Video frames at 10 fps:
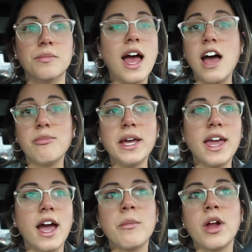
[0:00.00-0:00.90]
Have my
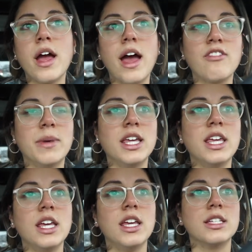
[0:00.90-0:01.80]
camera, have my
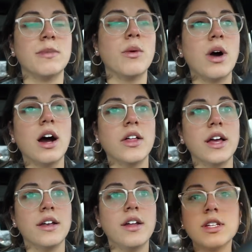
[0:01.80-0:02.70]
keys, my wallet.